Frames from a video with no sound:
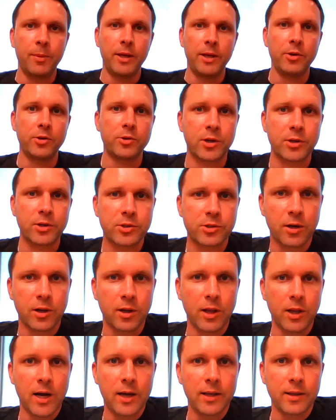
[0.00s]
I mean, you touched on
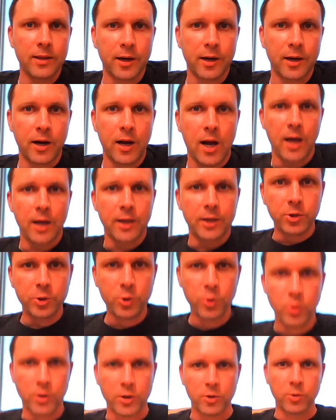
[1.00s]
a lot there. I
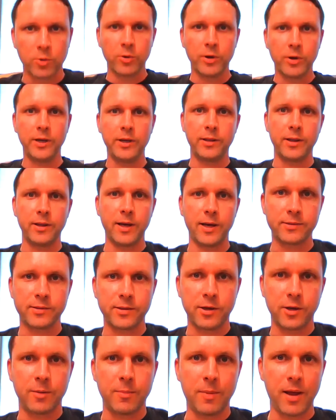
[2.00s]
do agree
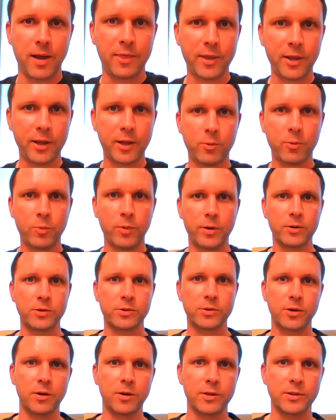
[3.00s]
that I think we
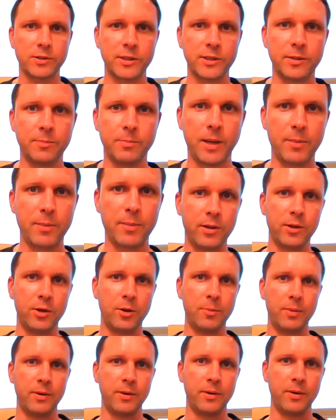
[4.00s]
were starting to see maybe a
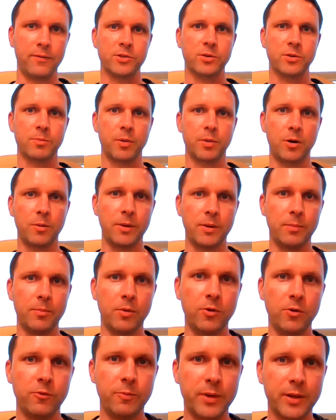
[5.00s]
little bit of a
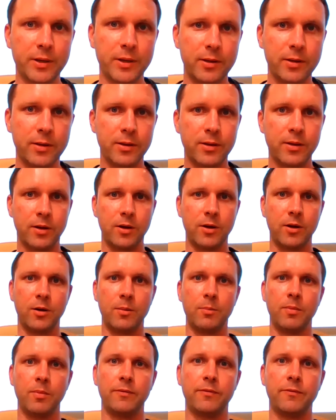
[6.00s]
suburban movement
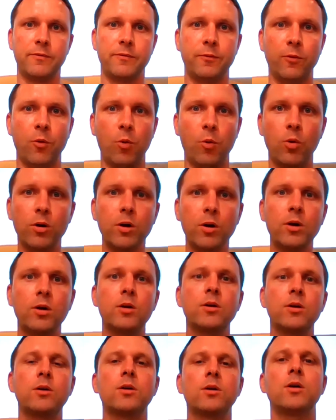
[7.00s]

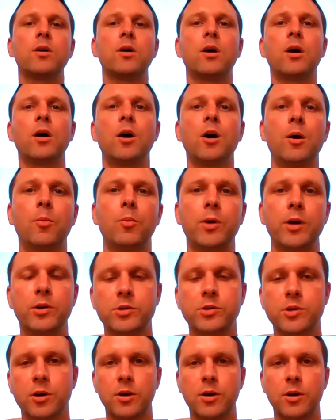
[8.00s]
before when
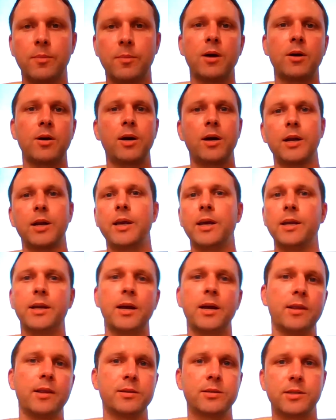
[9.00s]
you're talking about kind of
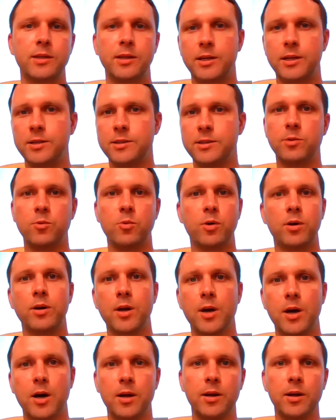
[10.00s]
getting out of the cities and
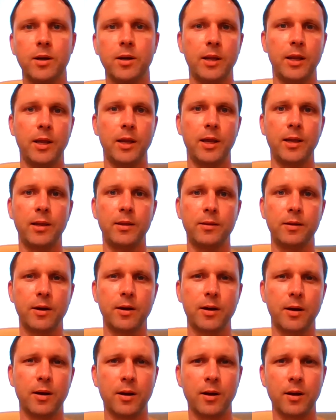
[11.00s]
whatnot. And
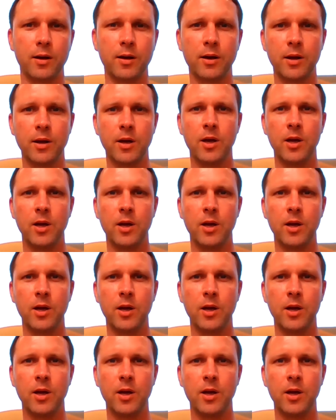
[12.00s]
I